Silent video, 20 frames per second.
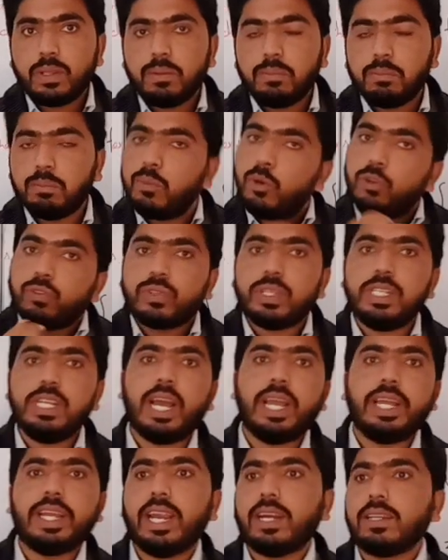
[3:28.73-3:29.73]
Mostly
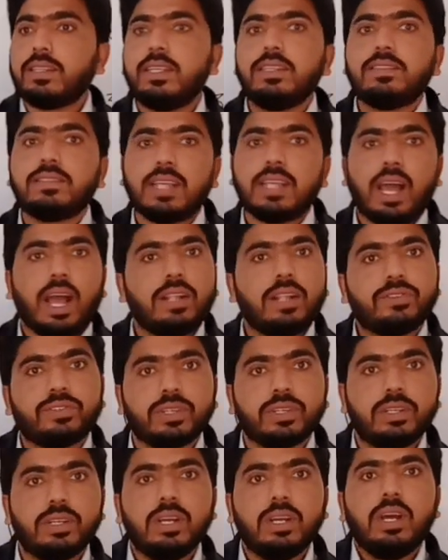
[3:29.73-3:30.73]
I get this
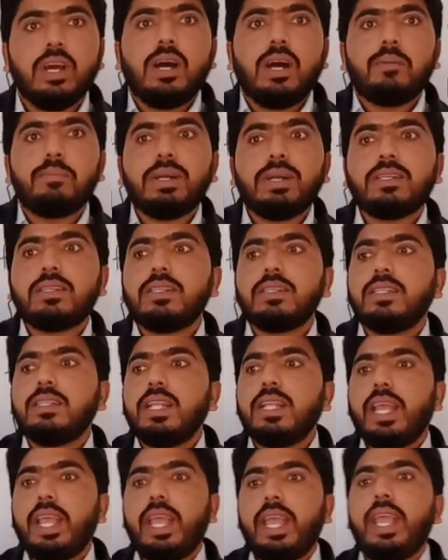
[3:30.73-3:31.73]
answer.
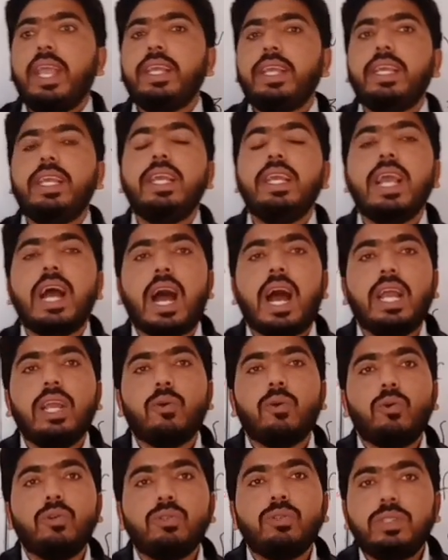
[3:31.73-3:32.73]
But A, E, I,
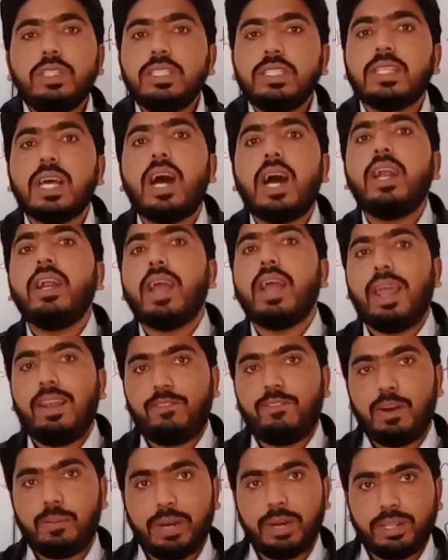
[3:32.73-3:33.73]
O, these are
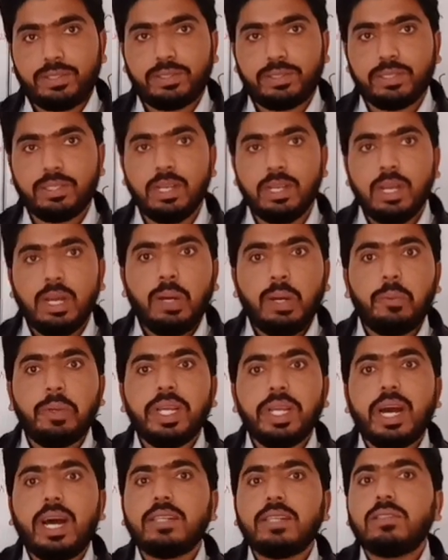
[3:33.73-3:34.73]
alphabets.
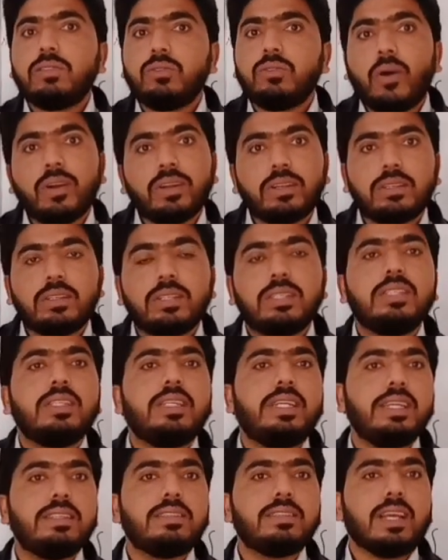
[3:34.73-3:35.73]
We are not
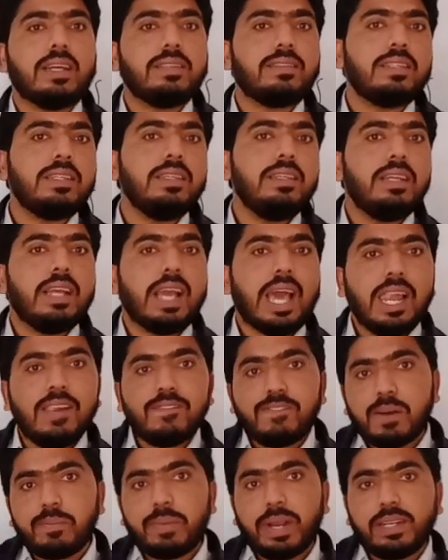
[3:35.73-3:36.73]
discussing
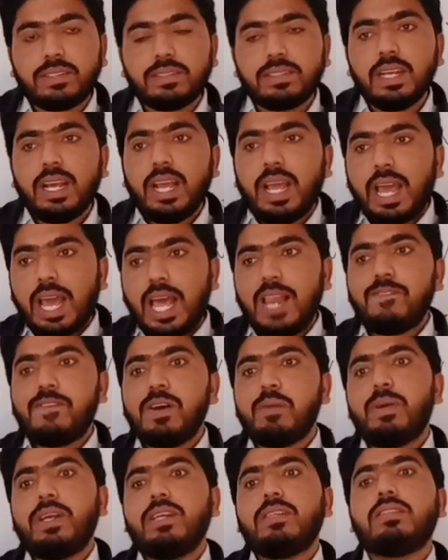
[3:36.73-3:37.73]
alphabets.
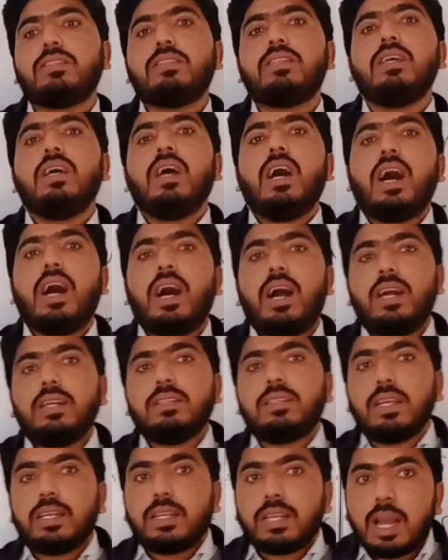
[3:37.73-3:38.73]
Alphabets
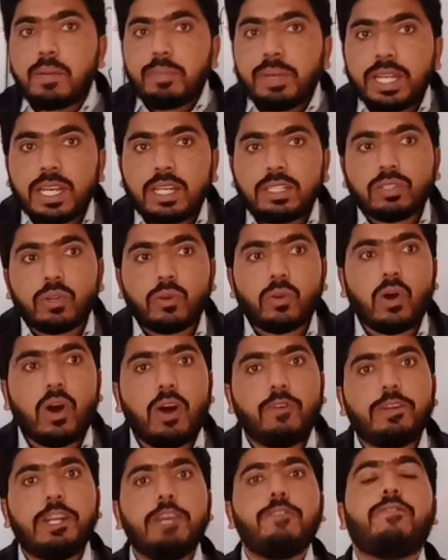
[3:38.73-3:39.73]
are the combination
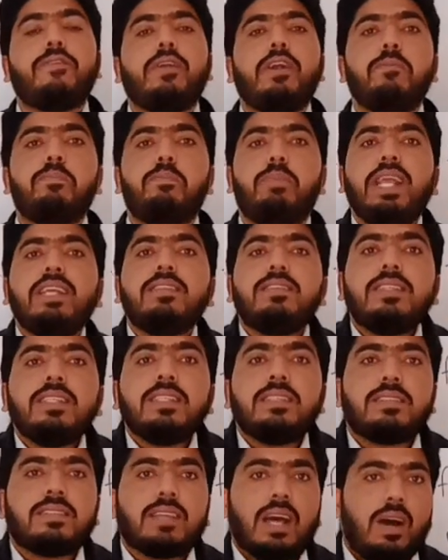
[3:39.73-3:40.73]
of different
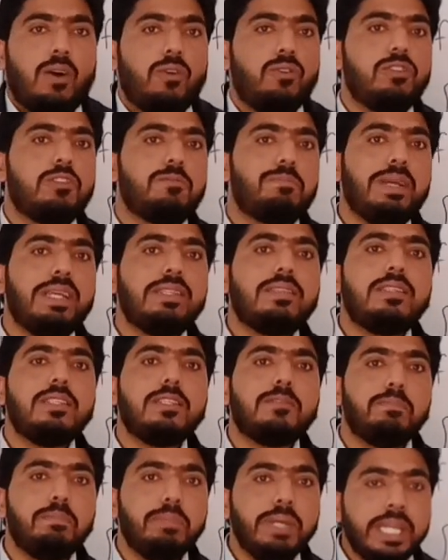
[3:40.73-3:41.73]
basic sounds,
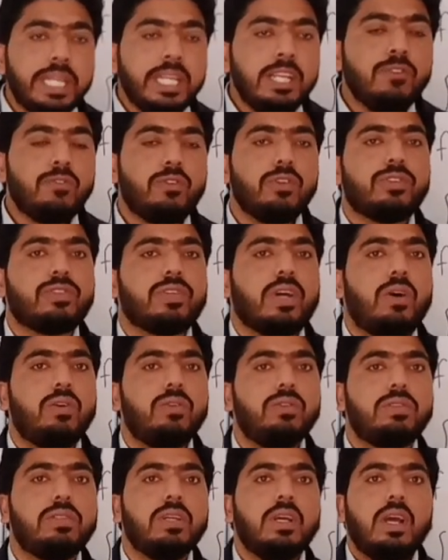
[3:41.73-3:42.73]
basic meaningful
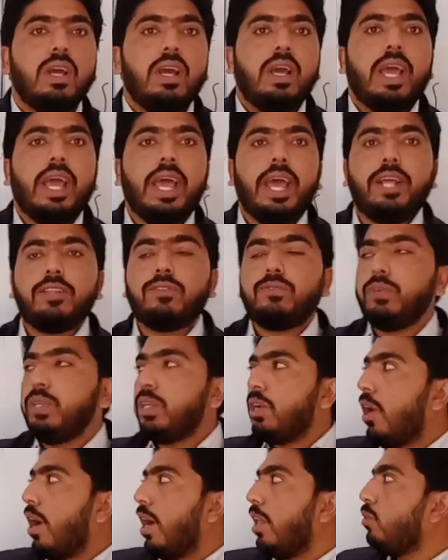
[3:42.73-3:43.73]
sounds, as we
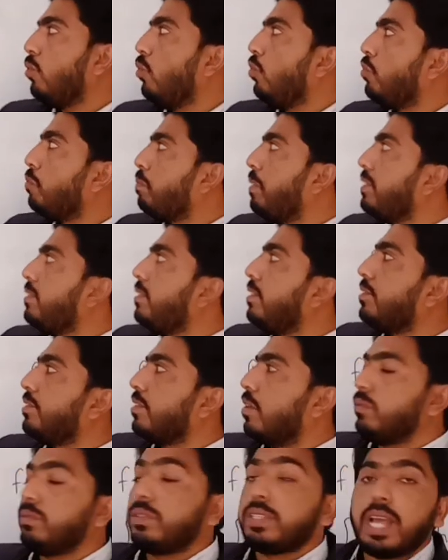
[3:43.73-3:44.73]
call those basic
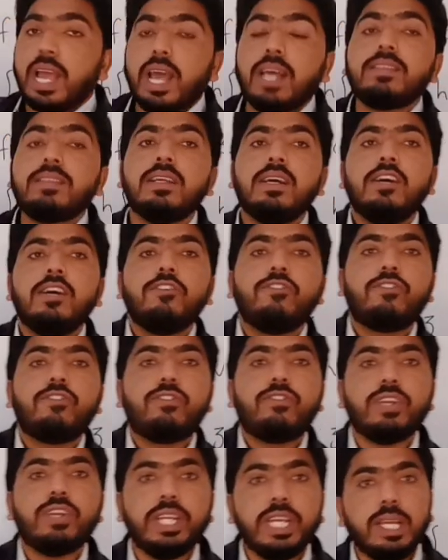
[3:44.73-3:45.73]
sounds as
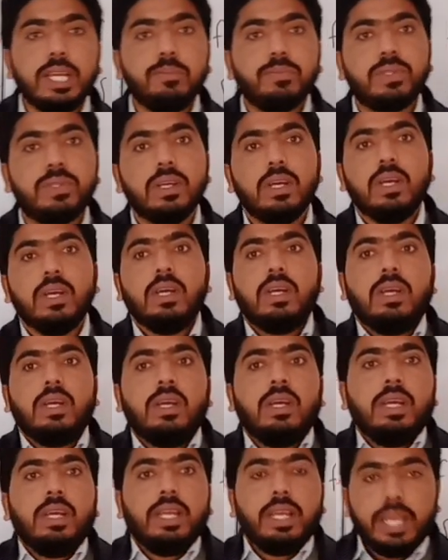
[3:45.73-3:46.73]
phonemes.
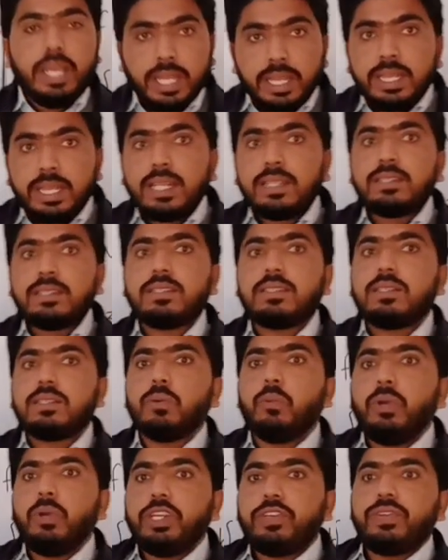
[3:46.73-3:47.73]
In this,
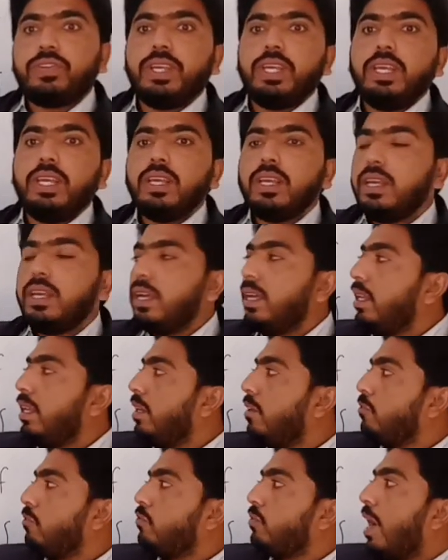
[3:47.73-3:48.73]
we see
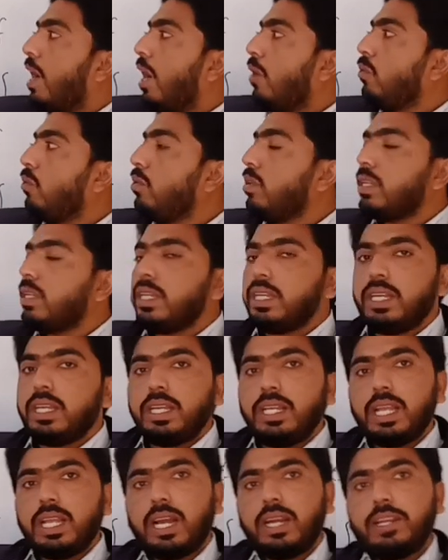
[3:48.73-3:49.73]
vowel
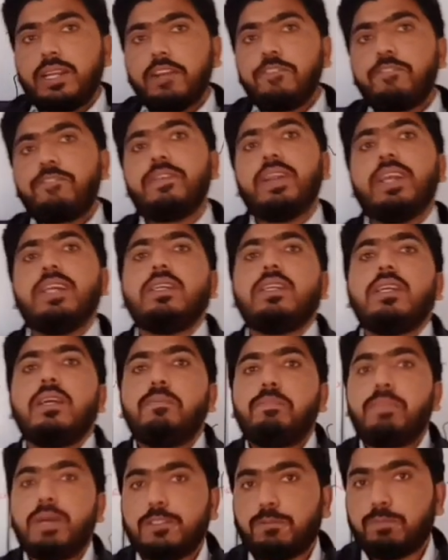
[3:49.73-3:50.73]
in a
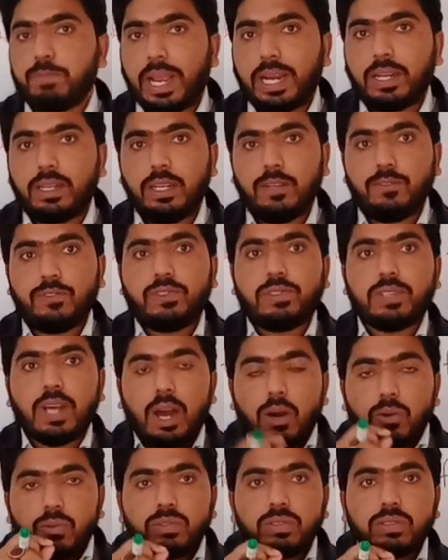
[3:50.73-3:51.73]
different perspective.
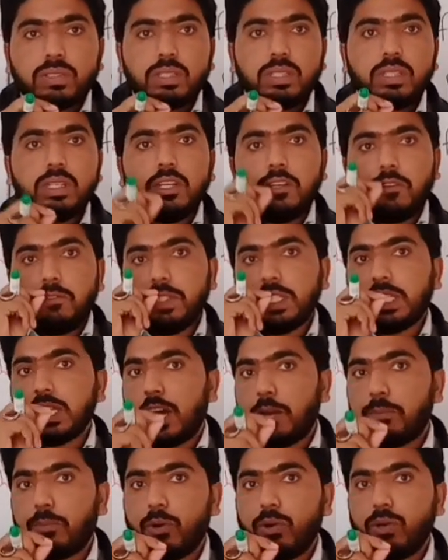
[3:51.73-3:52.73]
Sounds which
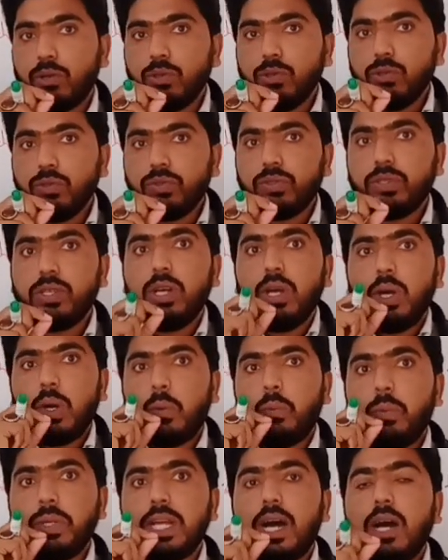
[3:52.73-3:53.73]
are produced
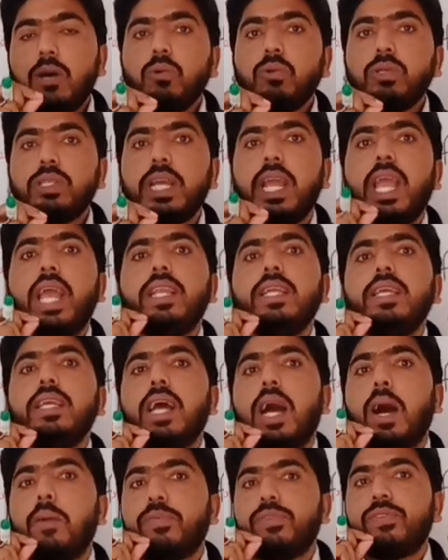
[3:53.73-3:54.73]
without
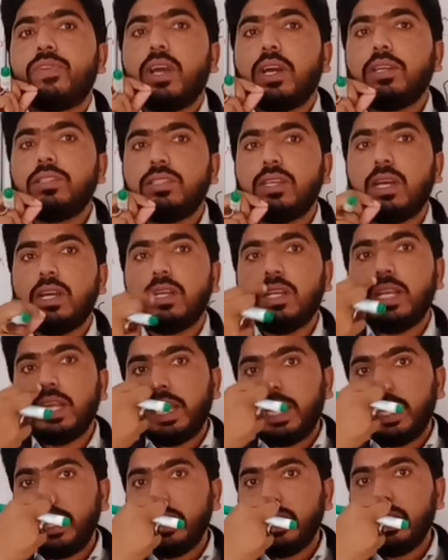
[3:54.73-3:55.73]
any obstruction
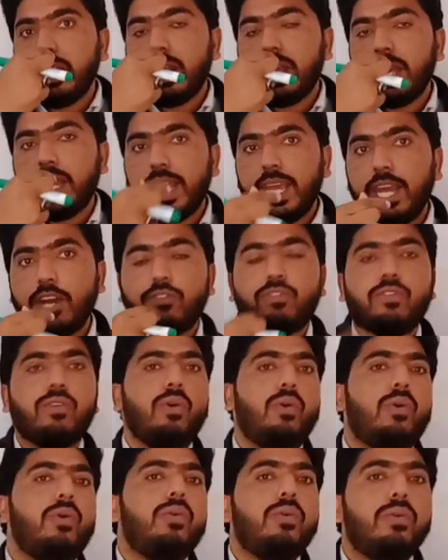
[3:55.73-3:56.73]
in
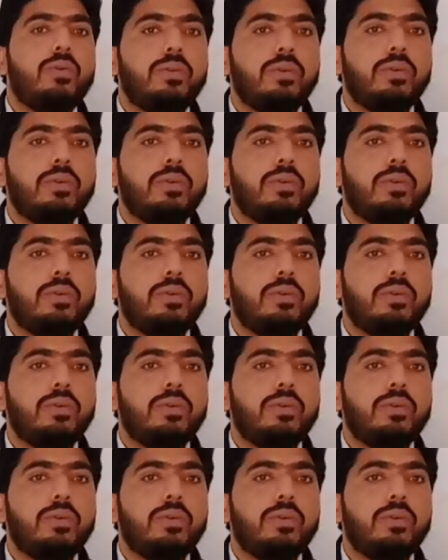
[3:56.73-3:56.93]
airflow.